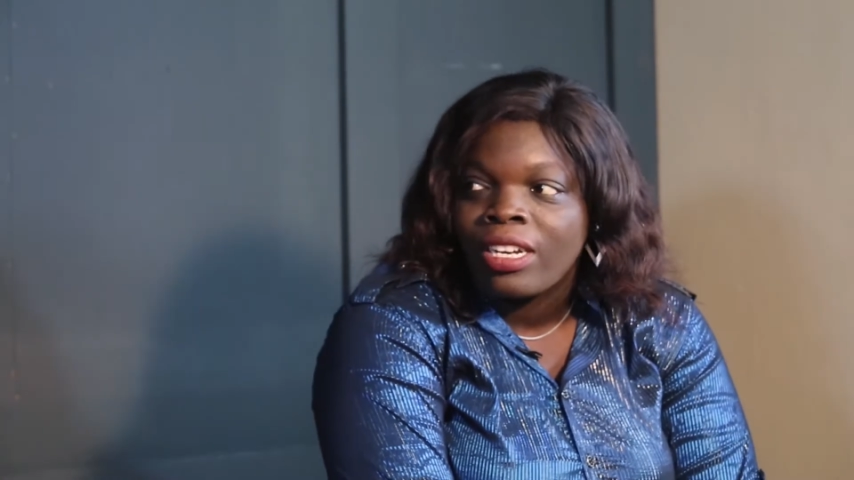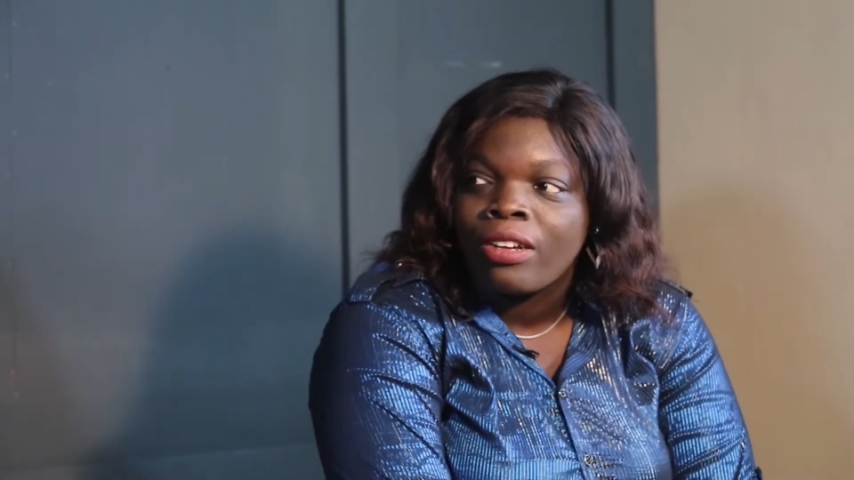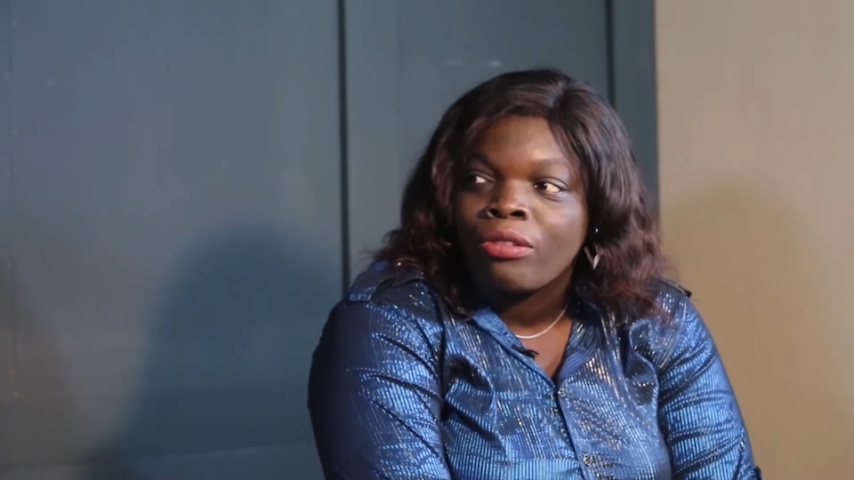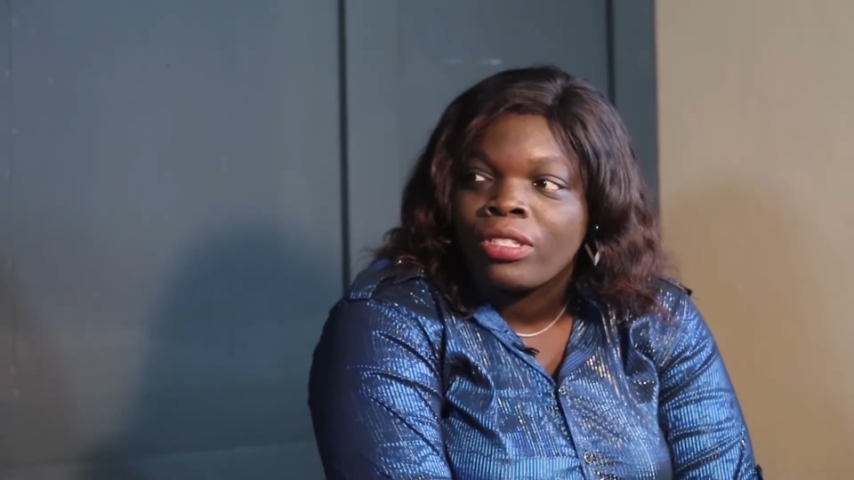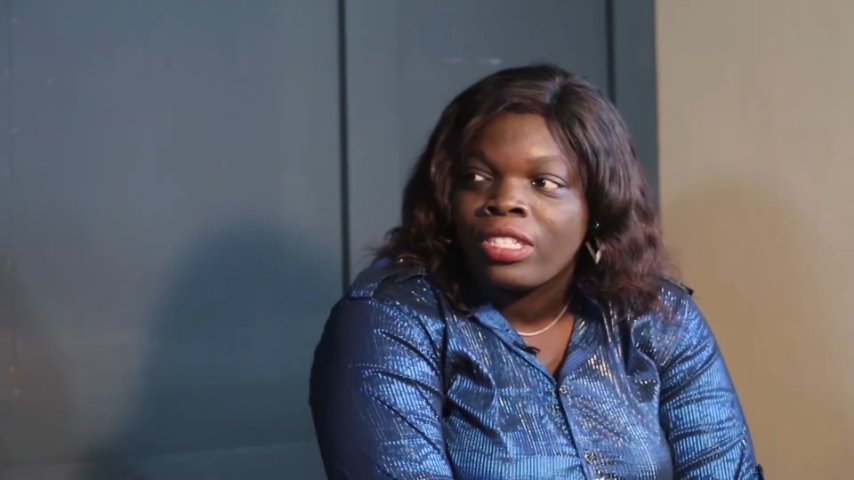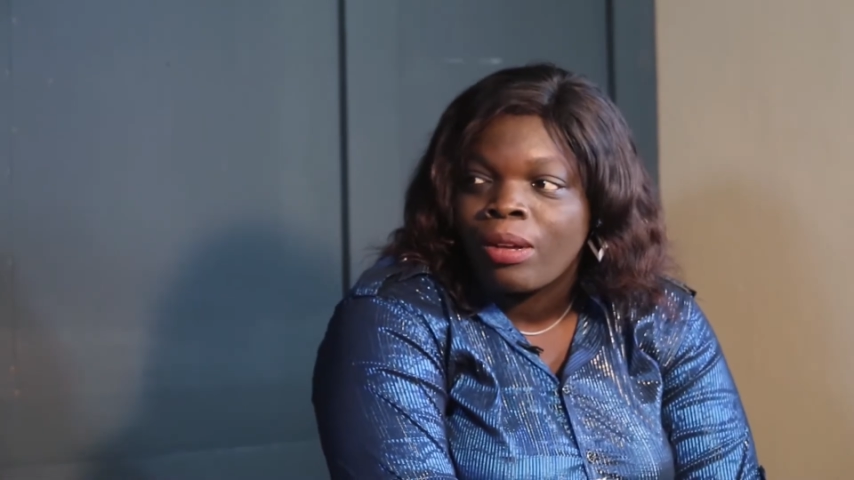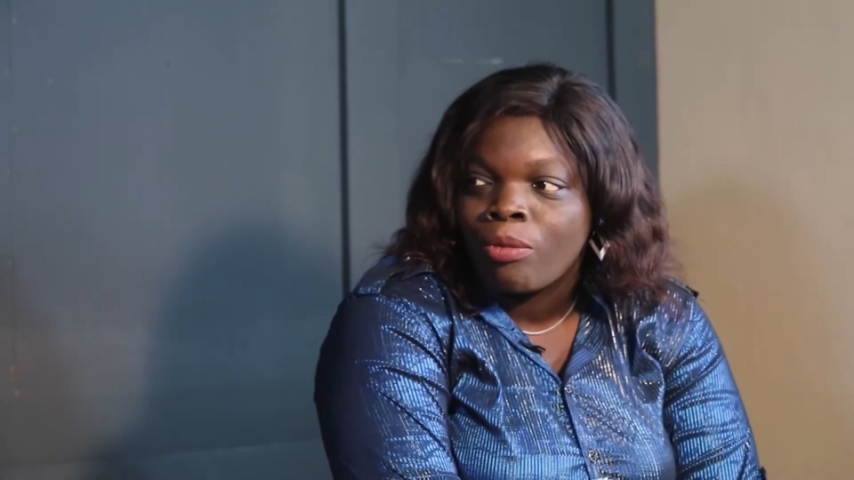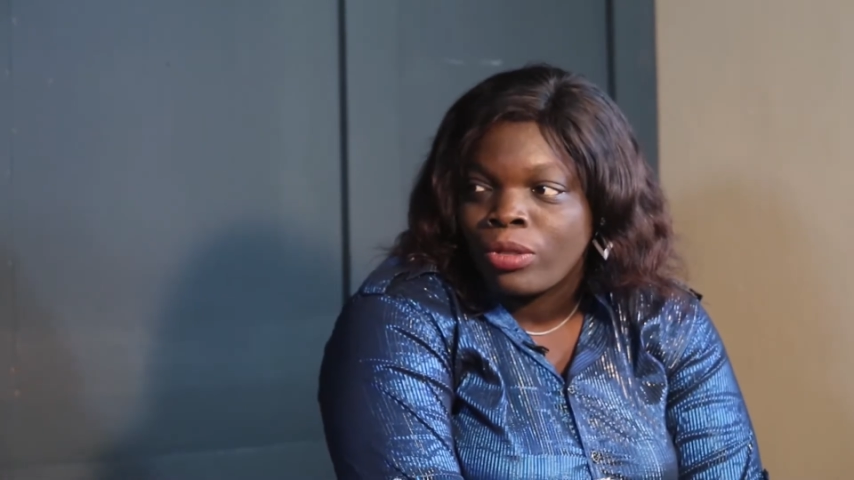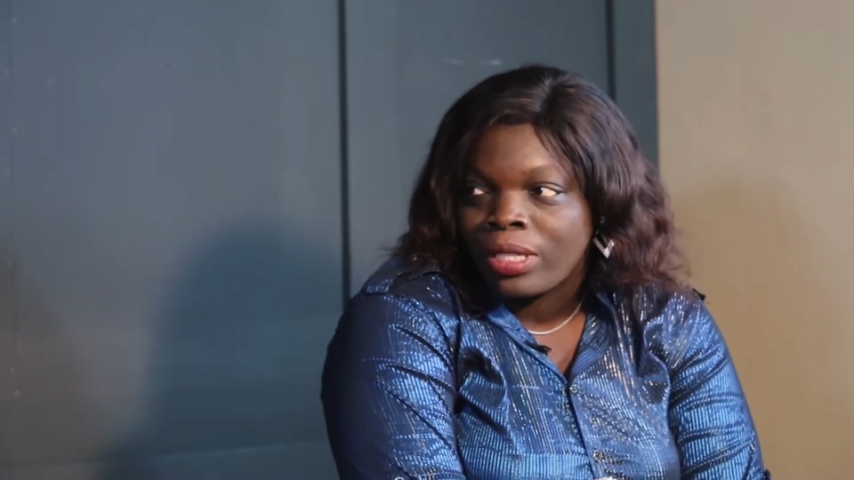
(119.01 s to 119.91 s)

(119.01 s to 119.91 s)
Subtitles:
you can always grab